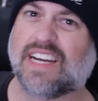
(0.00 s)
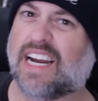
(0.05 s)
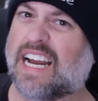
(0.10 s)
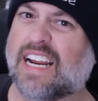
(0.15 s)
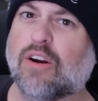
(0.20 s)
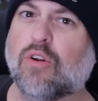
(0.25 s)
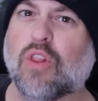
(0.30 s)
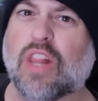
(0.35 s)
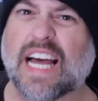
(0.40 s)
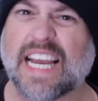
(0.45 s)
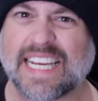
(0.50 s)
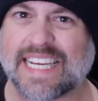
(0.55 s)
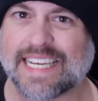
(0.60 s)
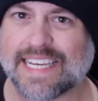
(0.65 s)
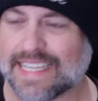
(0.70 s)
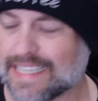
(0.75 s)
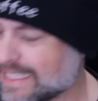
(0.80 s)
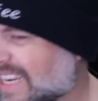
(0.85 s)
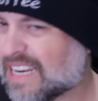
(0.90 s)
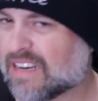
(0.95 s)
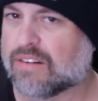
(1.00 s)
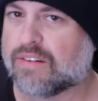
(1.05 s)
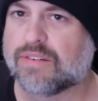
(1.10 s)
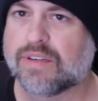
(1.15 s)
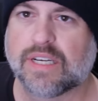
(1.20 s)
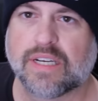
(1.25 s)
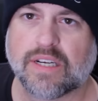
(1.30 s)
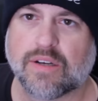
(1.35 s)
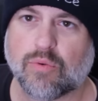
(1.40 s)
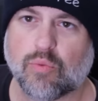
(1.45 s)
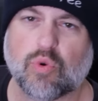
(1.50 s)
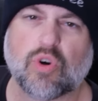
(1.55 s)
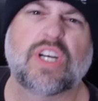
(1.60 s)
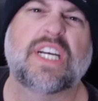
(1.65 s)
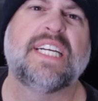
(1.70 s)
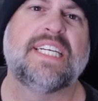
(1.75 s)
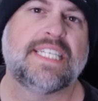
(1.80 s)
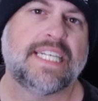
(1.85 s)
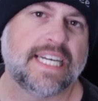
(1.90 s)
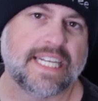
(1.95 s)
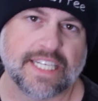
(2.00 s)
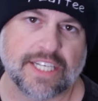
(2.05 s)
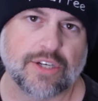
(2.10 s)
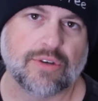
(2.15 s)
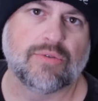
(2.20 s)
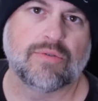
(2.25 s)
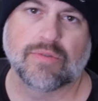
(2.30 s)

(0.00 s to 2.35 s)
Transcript: I don't like it. We'll continue.